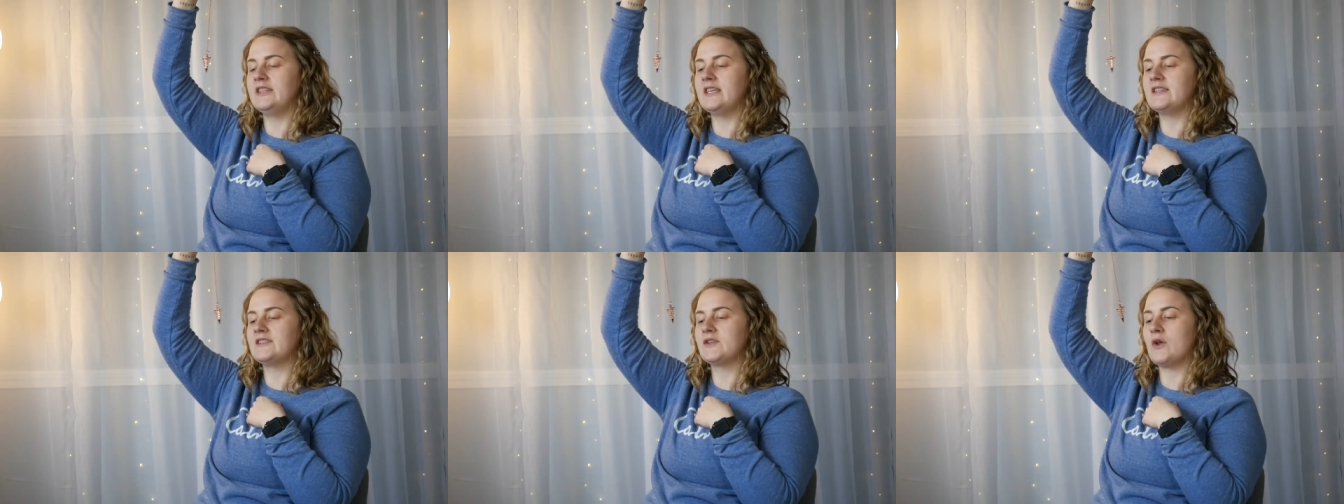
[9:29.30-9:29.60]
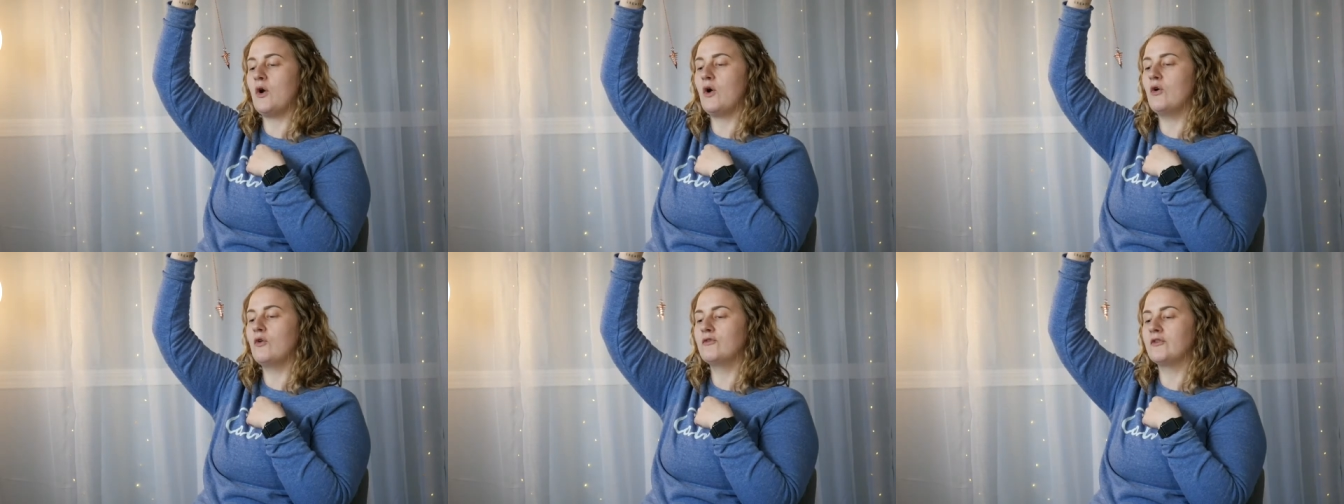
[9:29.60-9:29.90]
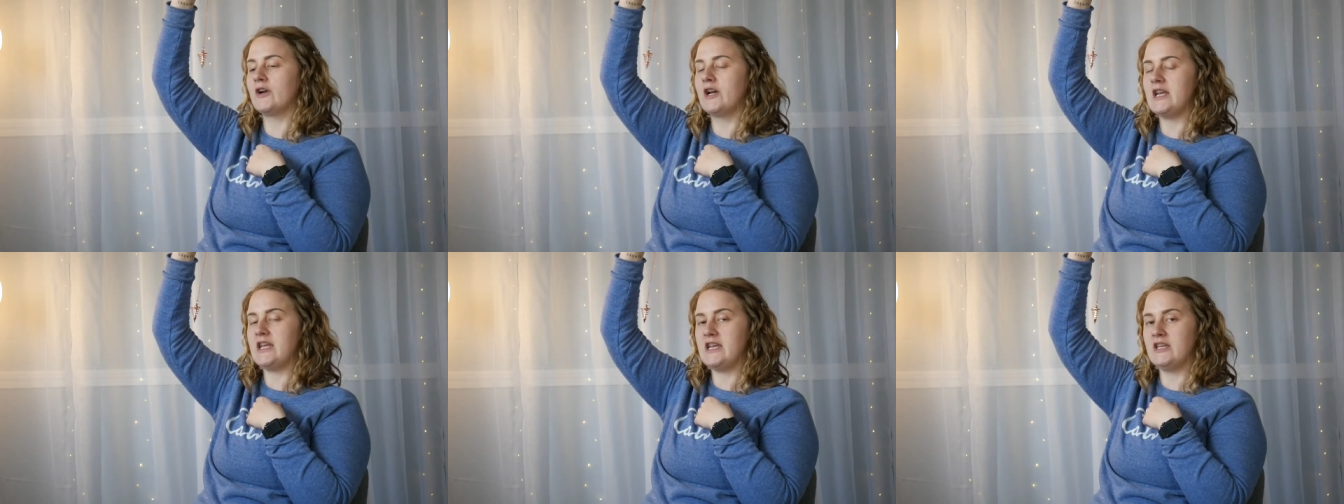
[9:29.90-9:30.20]
this
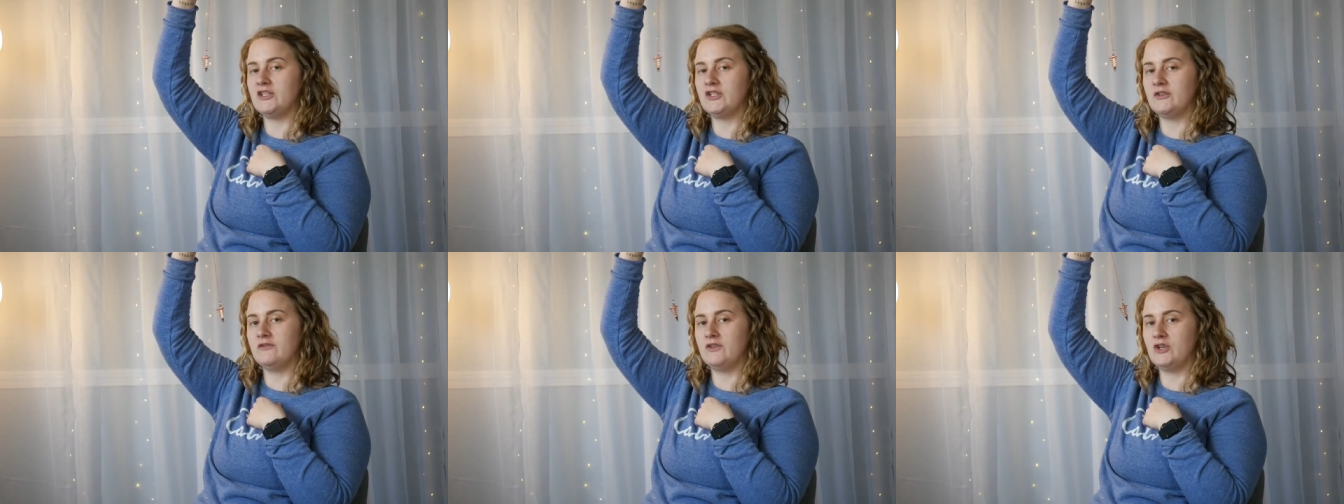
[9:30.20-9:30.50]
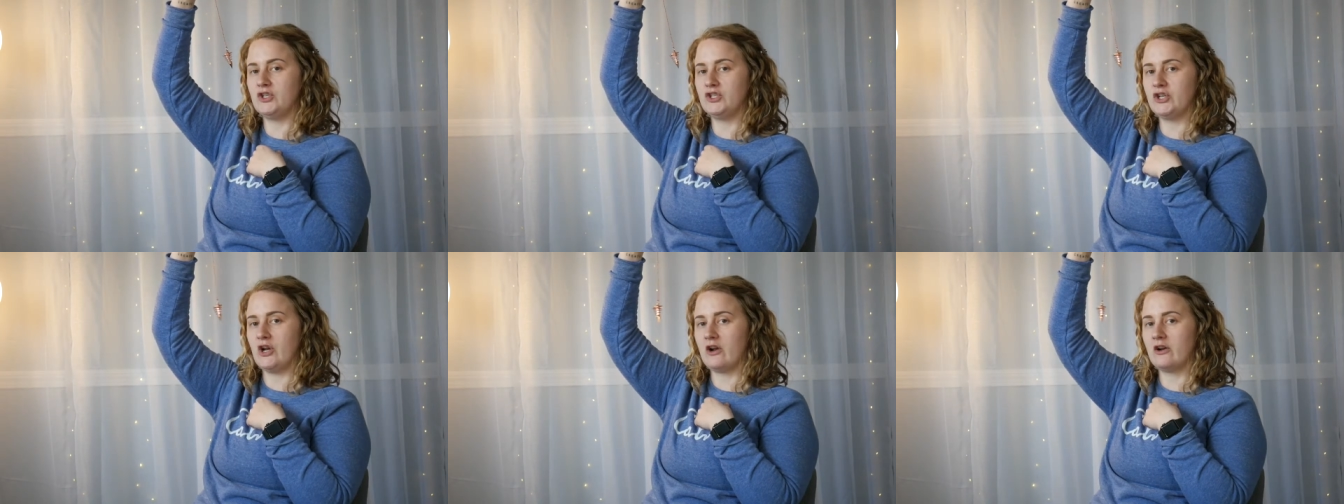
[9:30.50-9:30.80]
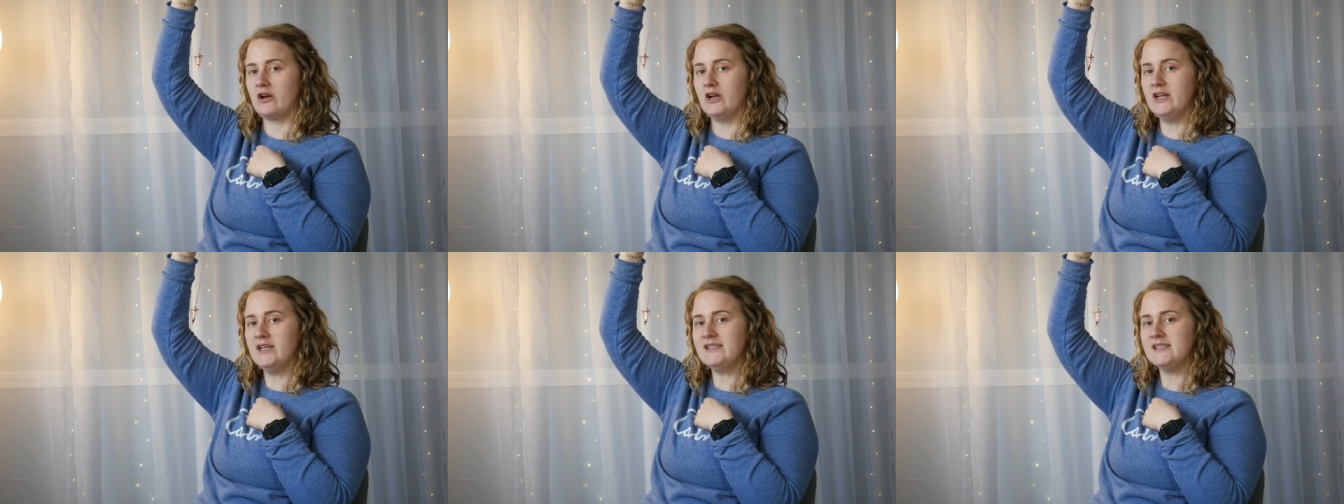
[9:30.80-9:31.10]
over each of your
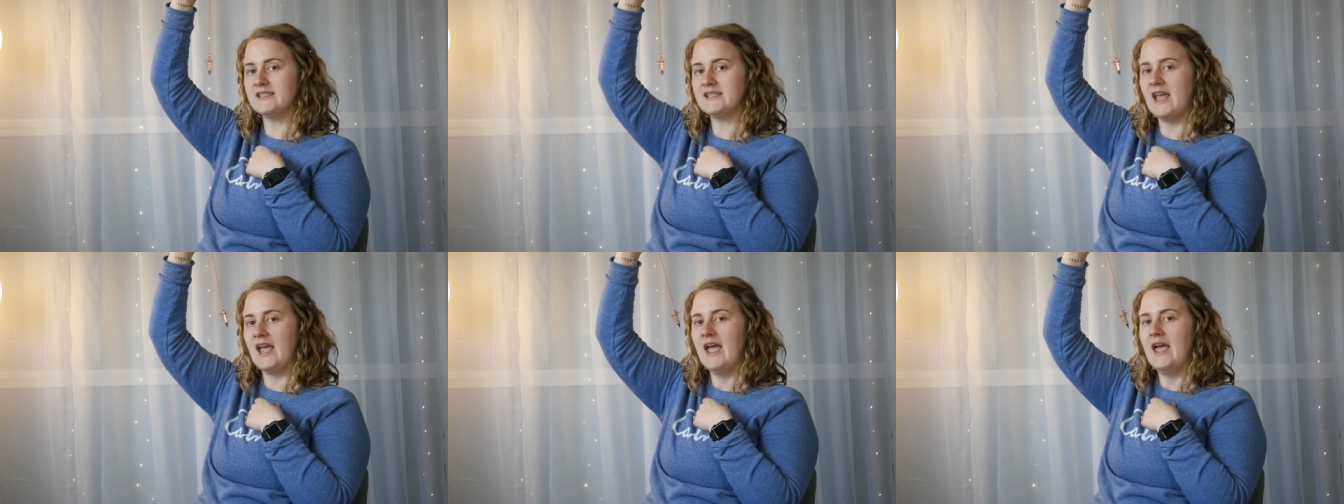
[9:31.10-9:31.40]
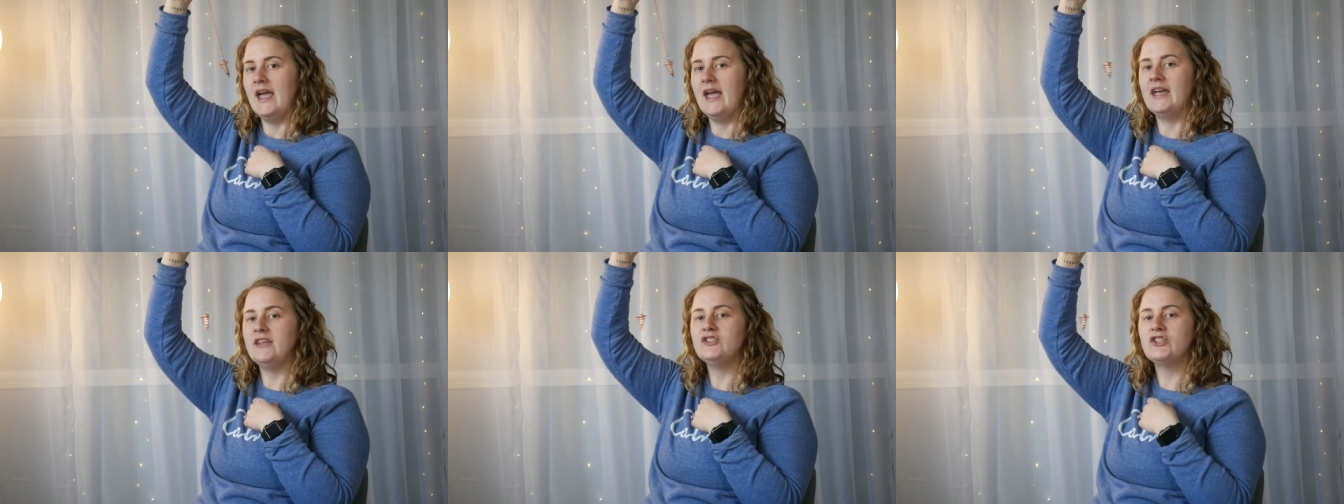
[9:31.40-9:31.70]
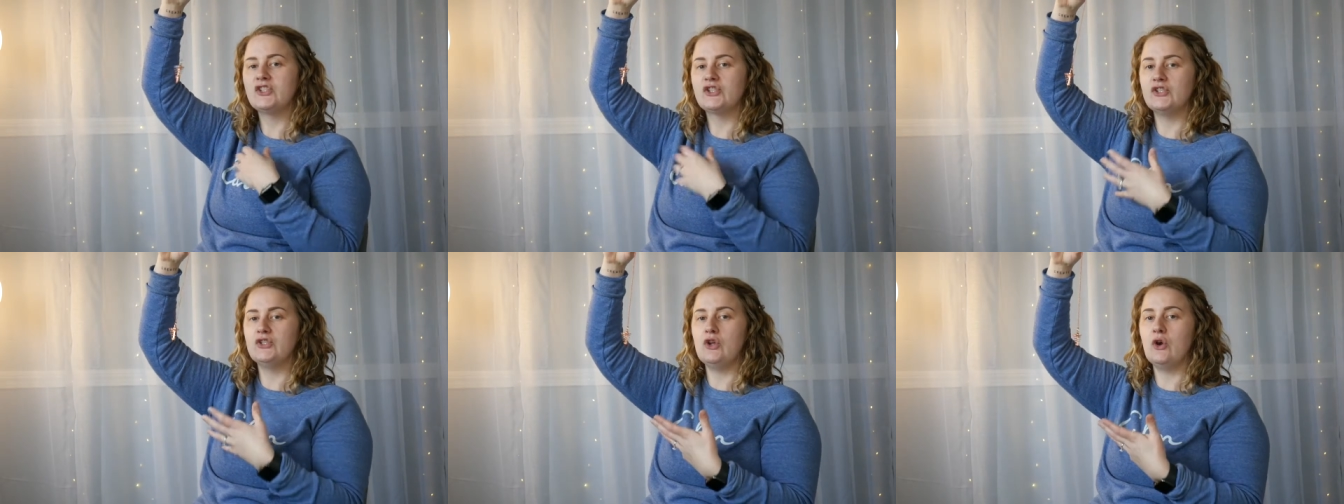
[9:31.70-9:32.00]
chakras and
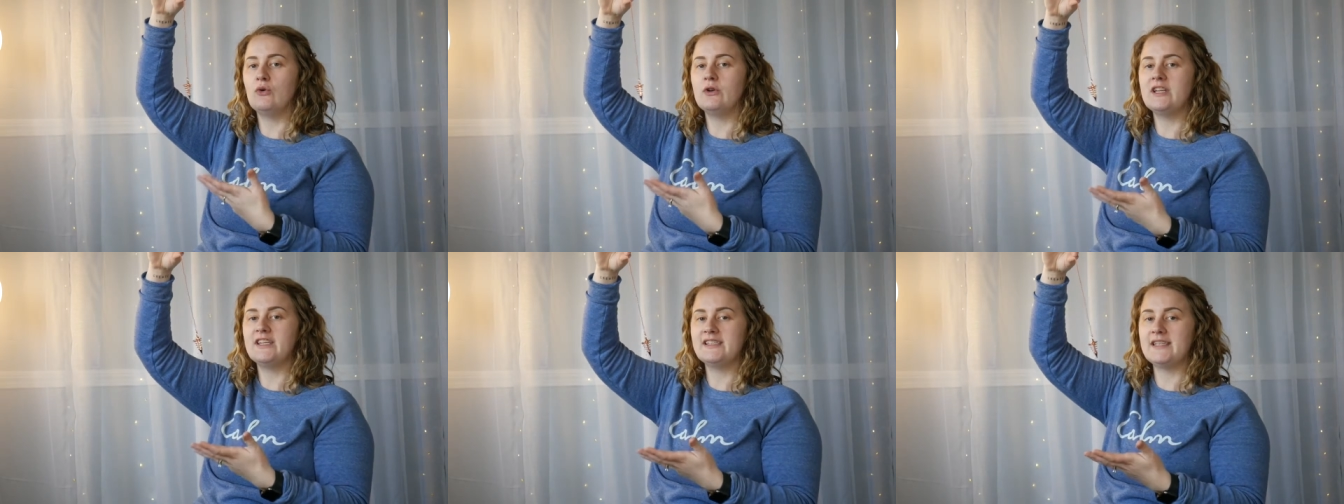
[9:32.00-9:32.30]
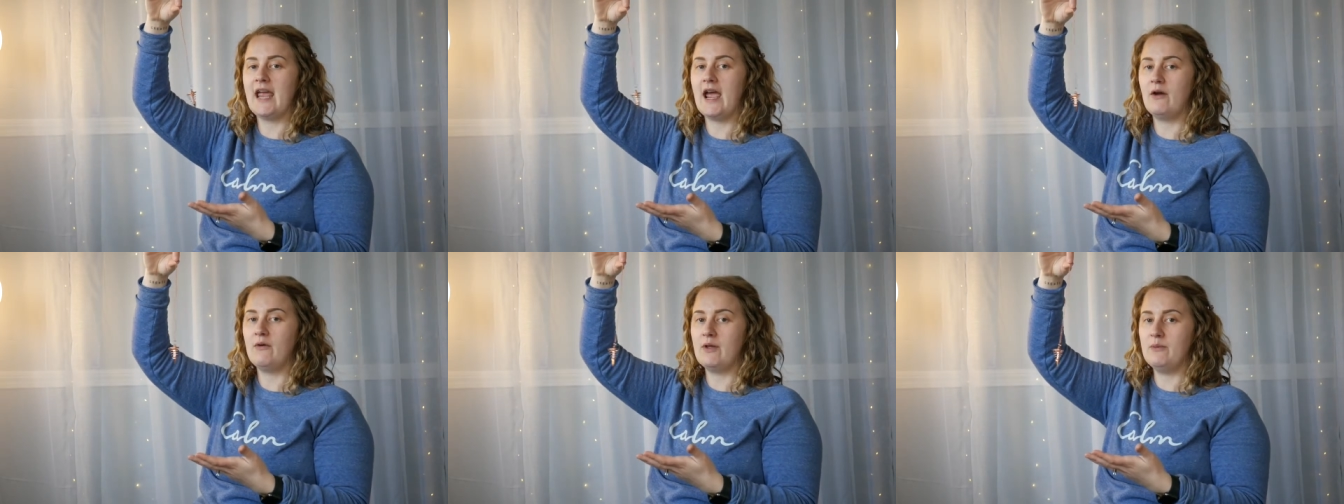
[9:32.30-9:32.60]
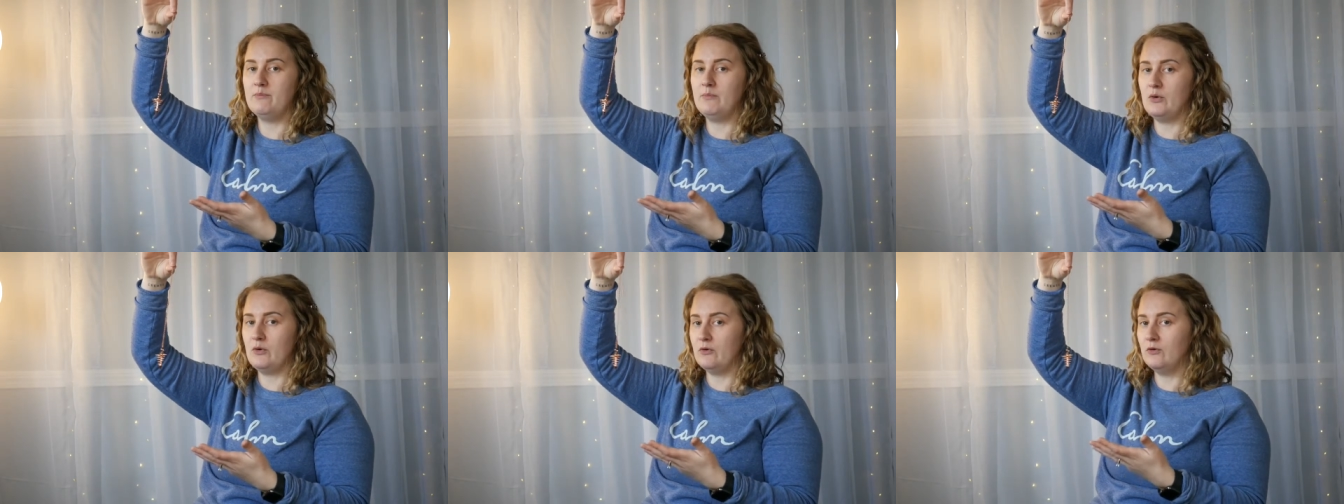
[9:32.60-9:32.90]
just notice how
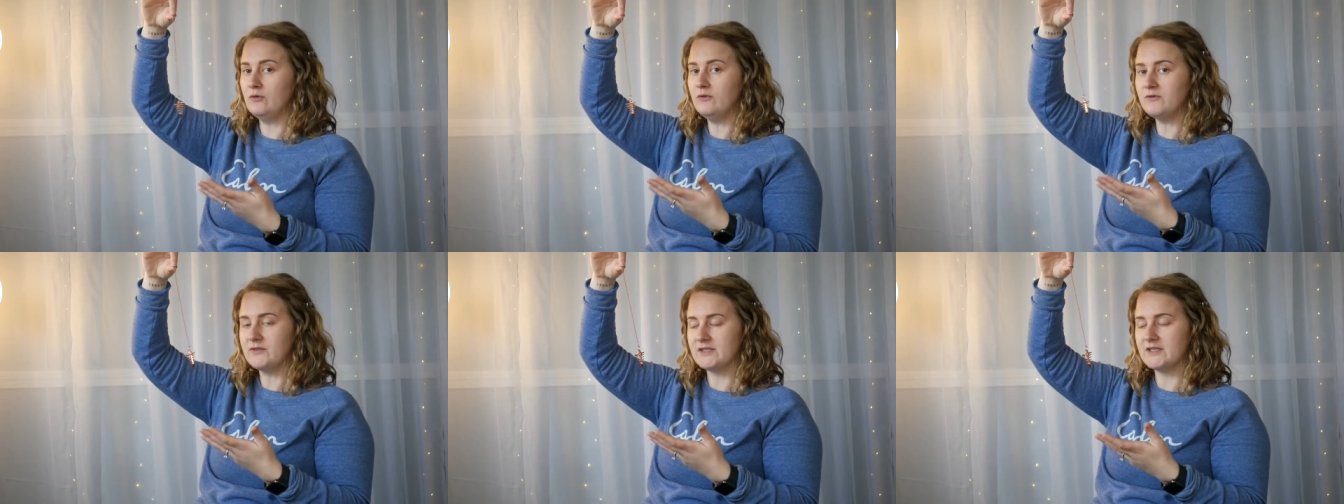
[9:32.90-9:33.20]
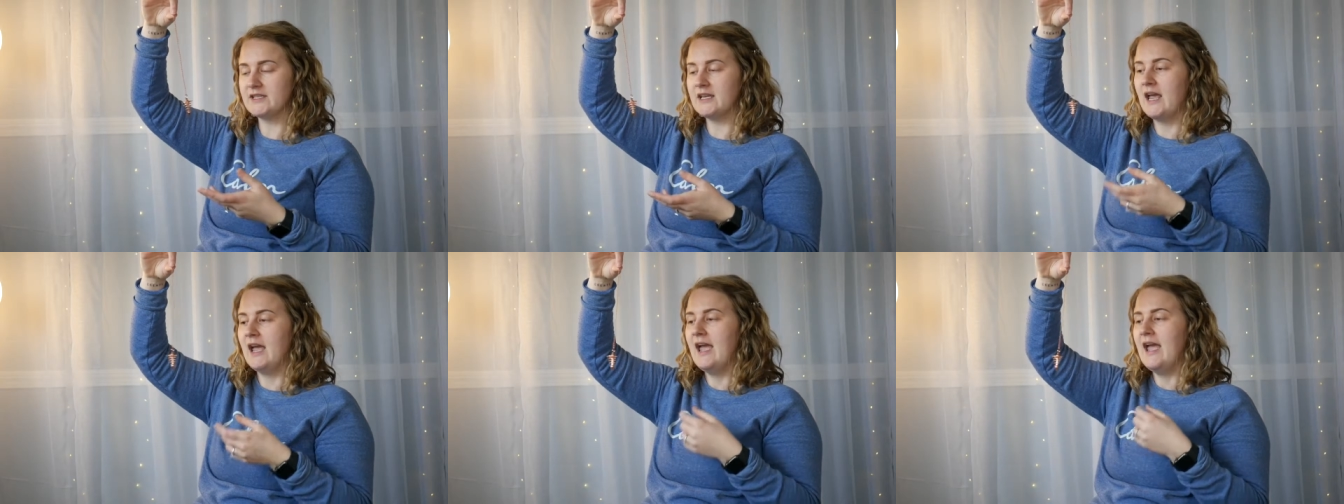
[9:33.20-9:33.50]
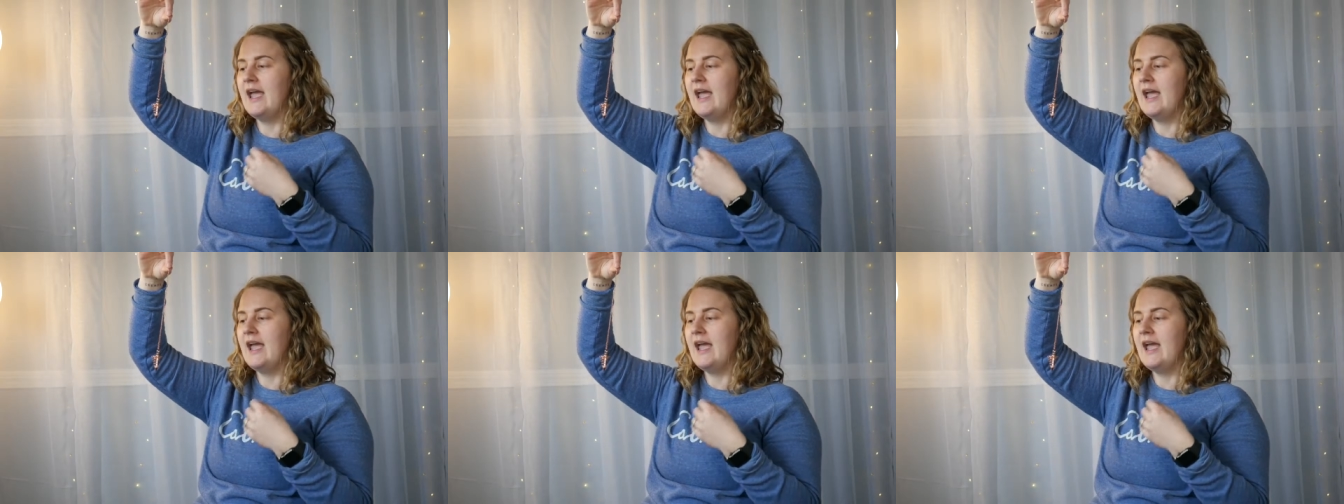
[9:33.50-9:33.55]
it moves.